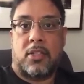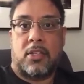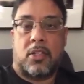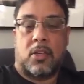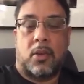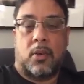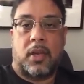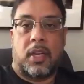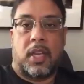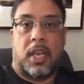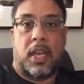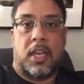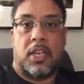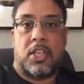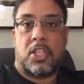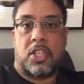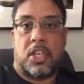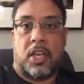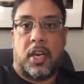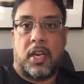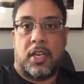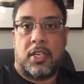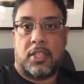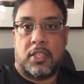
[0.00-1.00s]
So again,
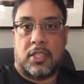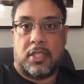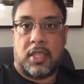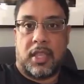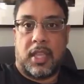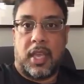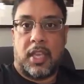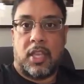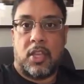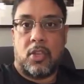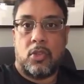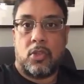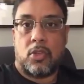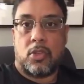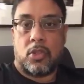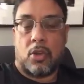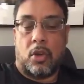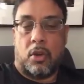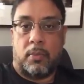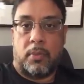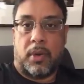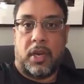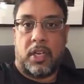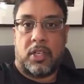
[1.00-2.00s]
John, just thank you
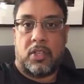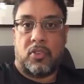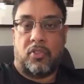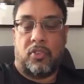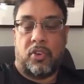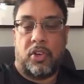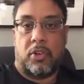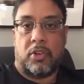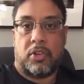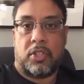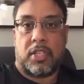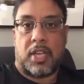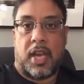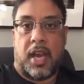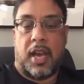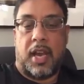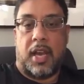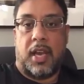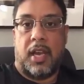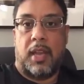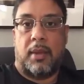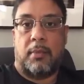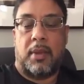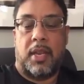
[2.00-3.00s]
so much for your
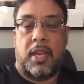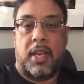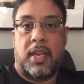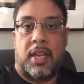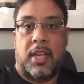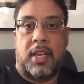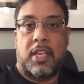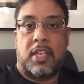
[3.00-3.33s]
time